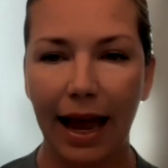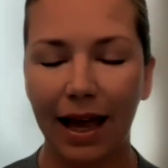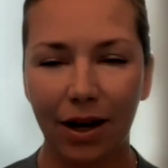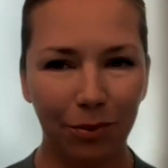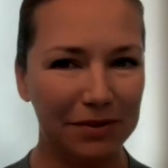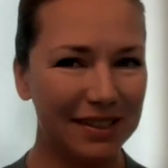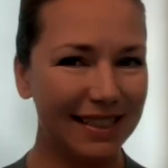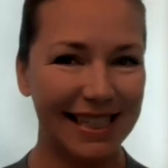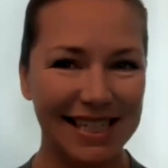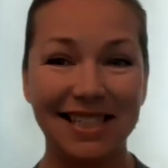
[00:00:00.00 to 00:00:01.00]
and we've
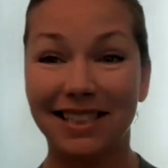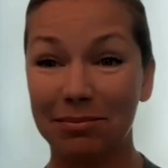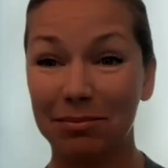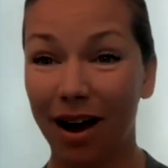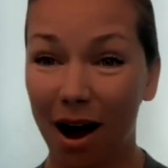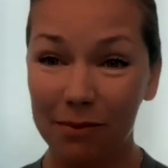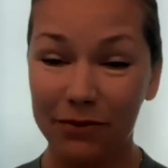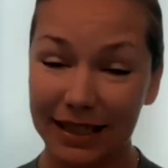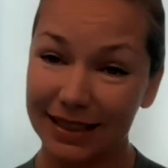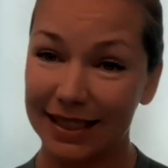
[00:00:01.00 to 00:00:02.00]
seen some
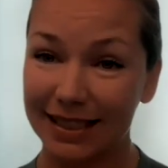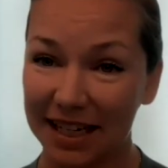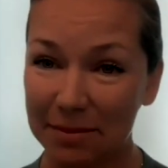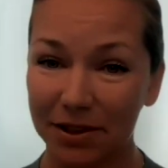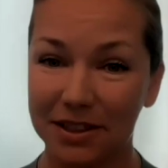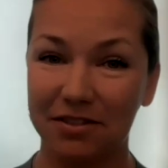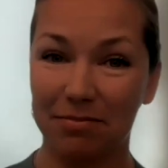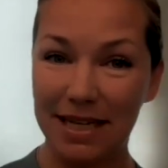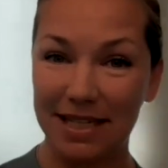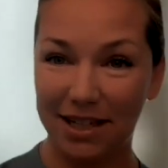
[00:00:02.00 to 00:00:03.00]
obvious examples of
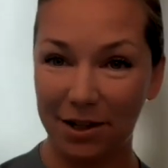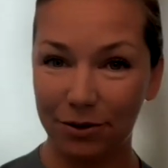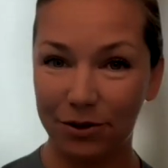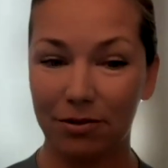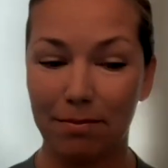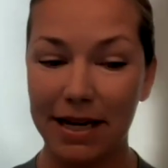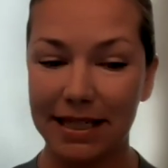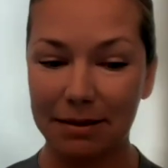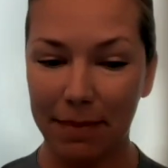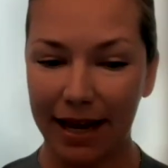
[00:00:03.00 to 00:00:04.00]
misuse or
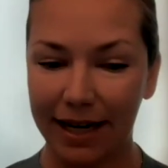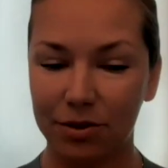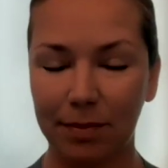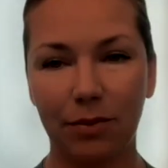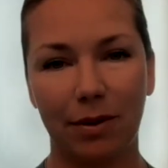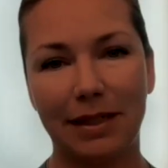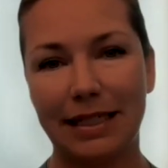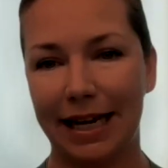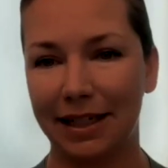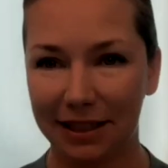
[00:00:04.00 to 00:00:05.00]
mismanagement when we
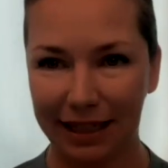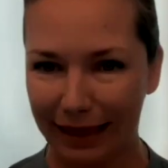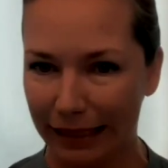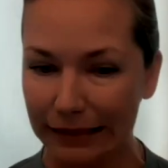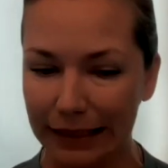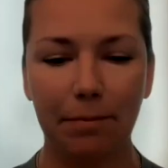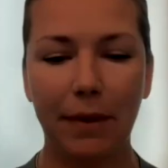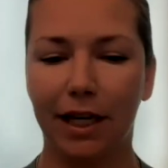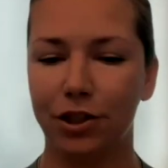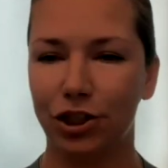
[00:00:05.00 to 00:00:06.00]
take a look at things like
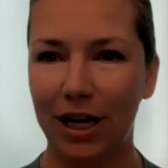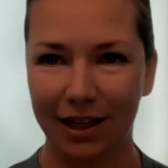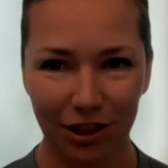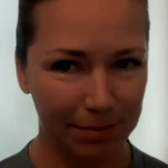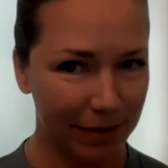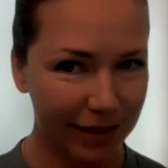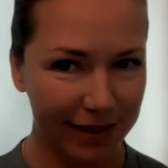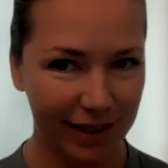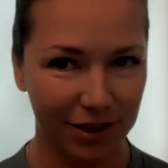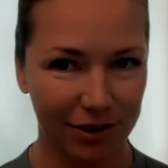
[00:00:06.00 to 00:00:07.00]

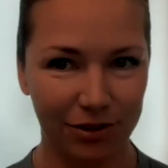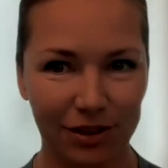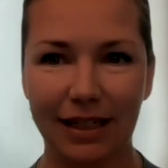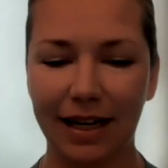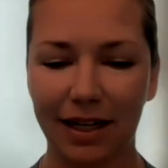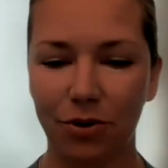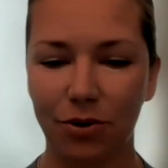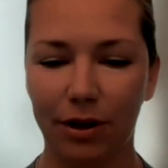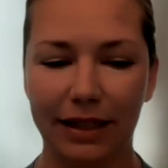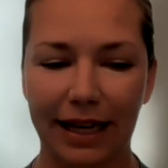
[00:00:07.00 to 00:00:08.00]
ChatGPT's hallucinated
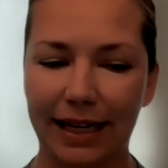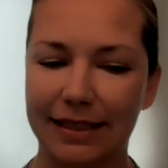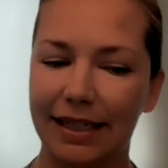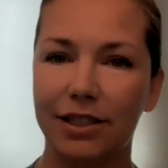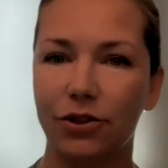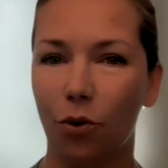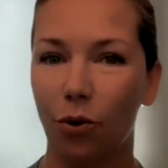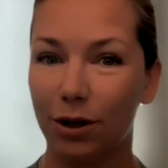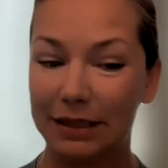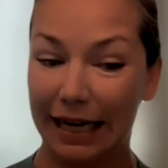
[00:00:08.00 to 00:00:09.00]
court cases,
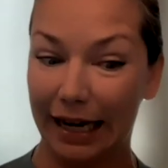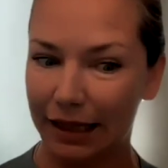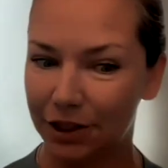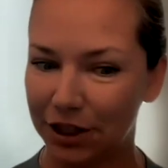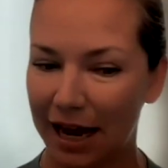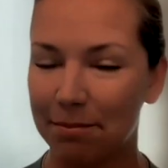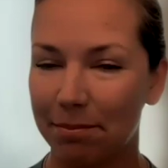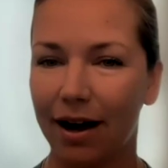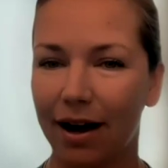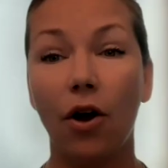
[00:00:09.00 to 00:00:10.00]
or Ty the
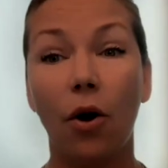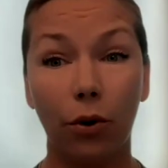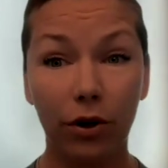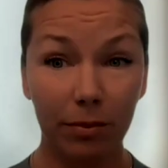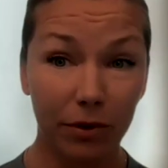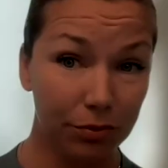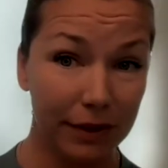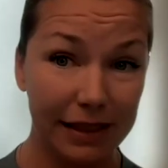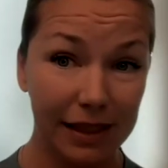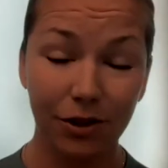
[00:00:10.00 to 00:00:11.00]
chatbot, or the most
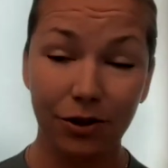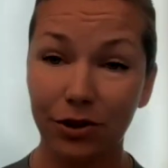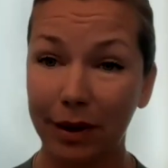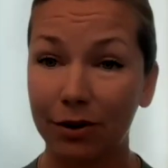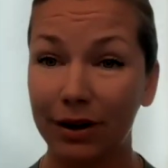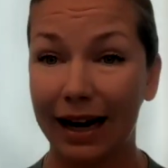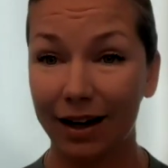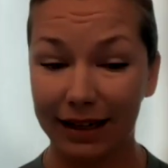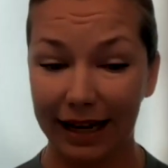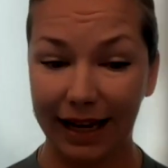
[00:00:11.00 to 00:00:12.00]
recent news around
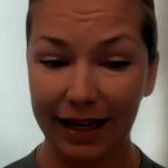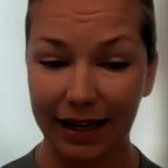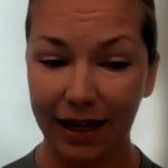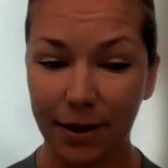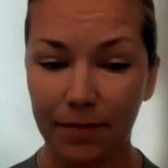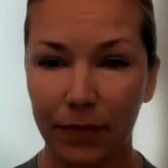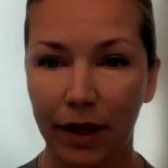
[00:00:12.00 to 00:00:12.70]
Air Canada.